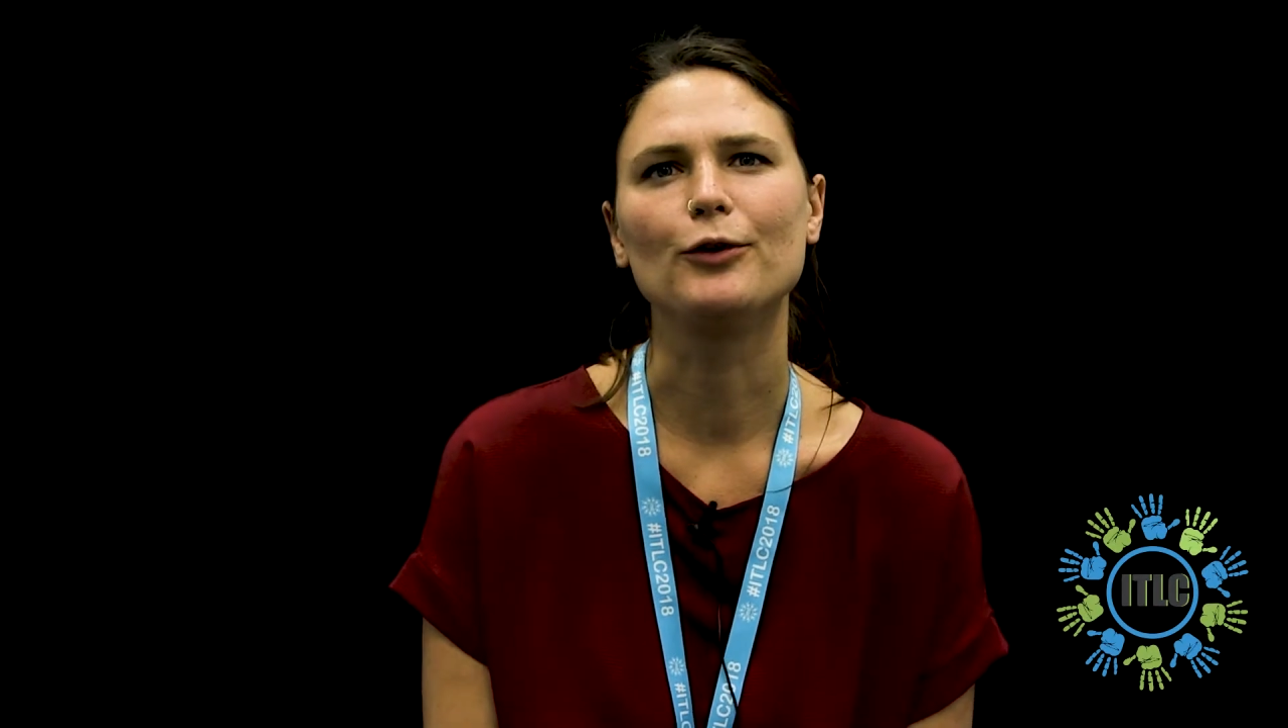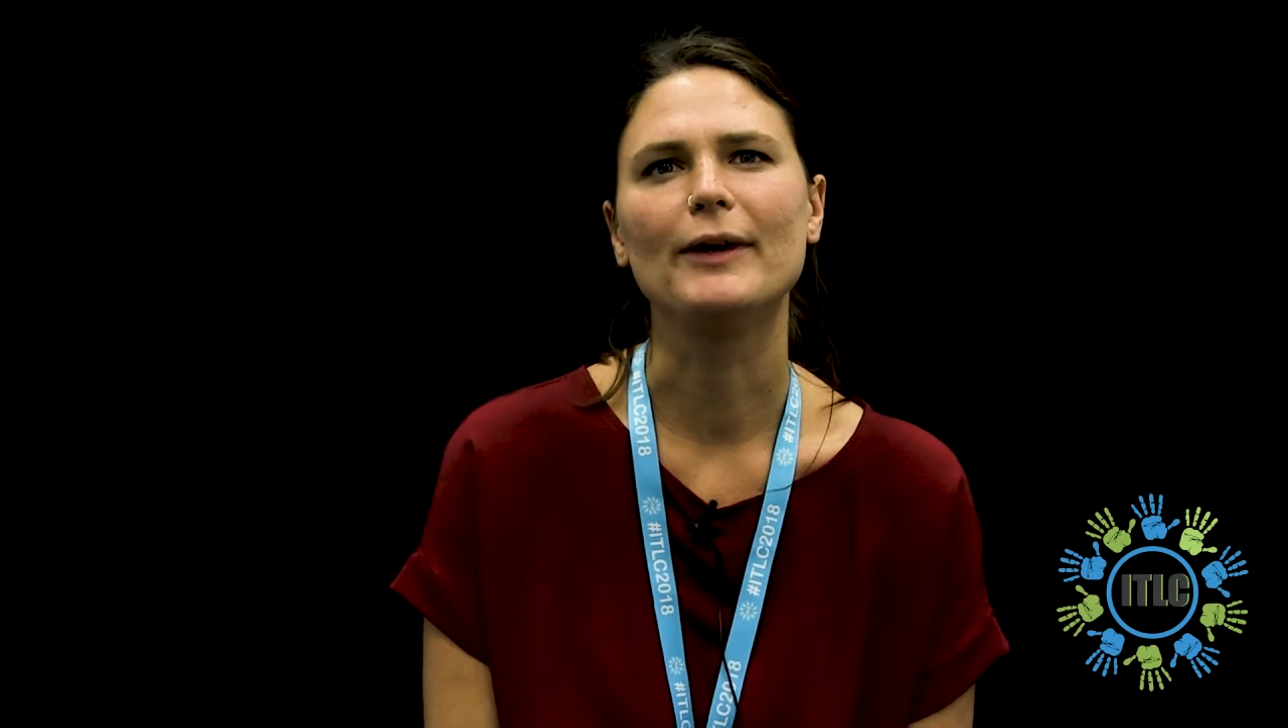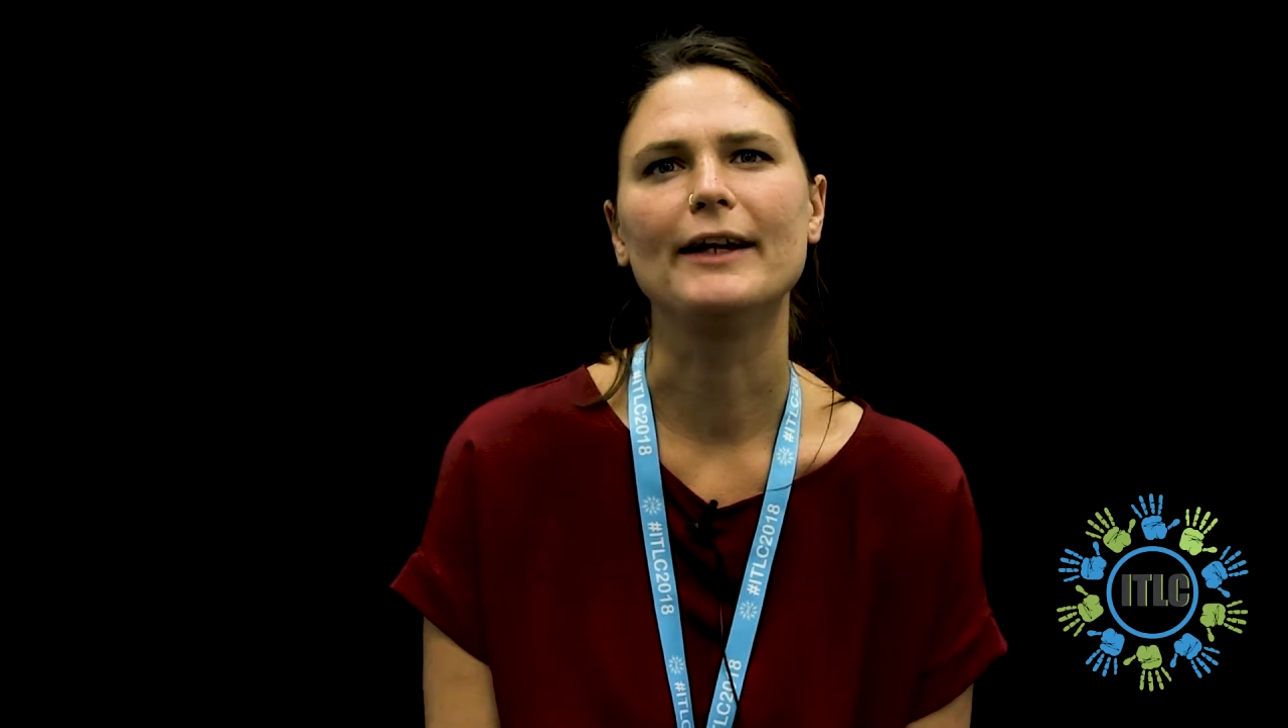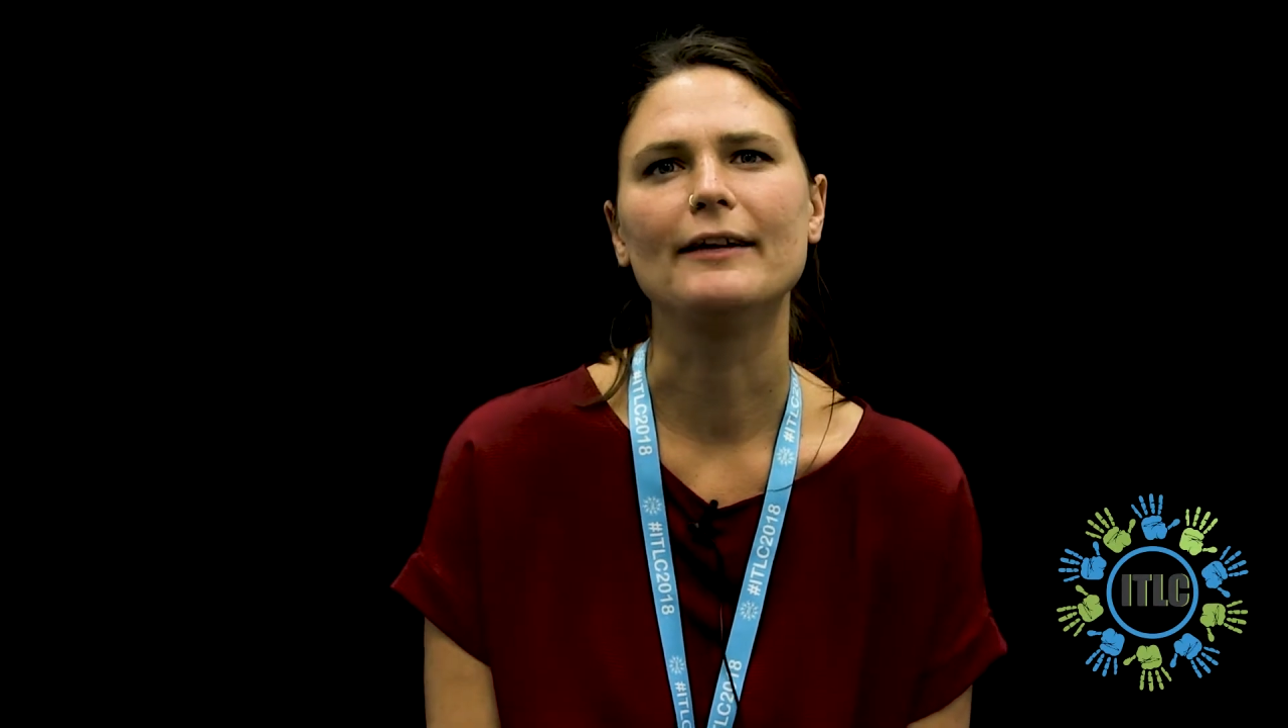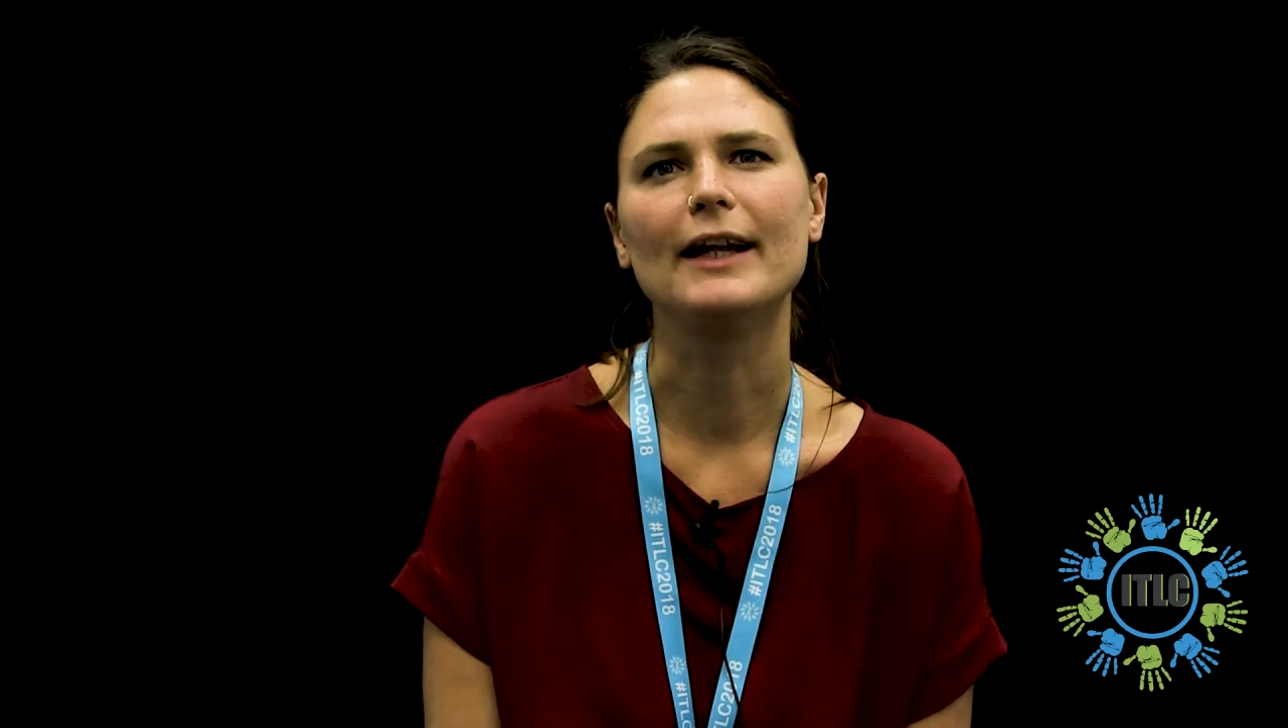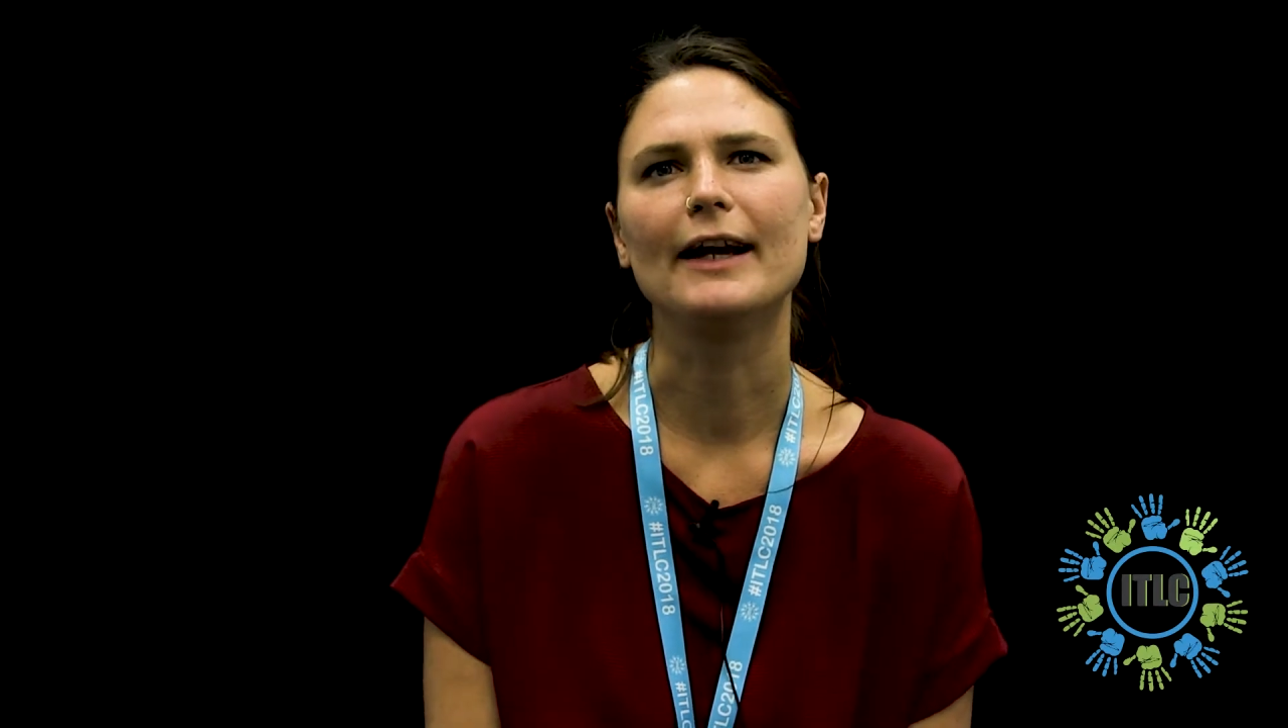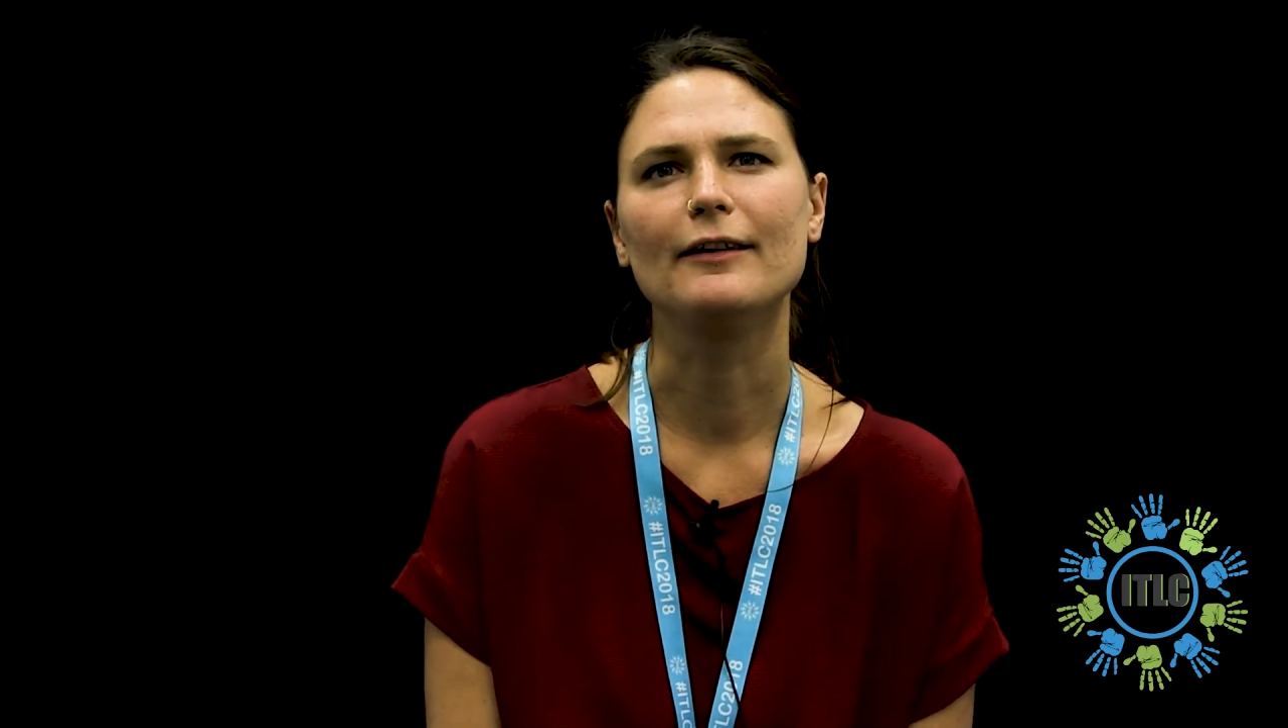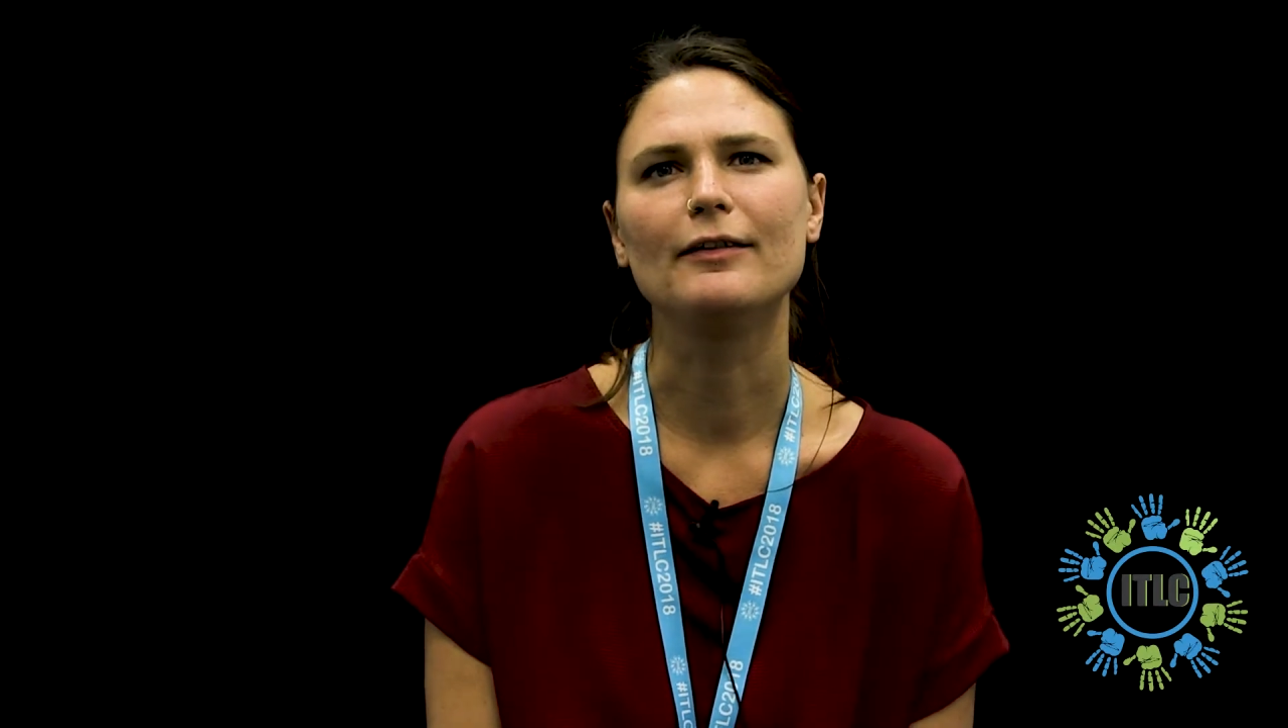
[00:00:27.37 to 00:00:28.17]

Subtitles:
created like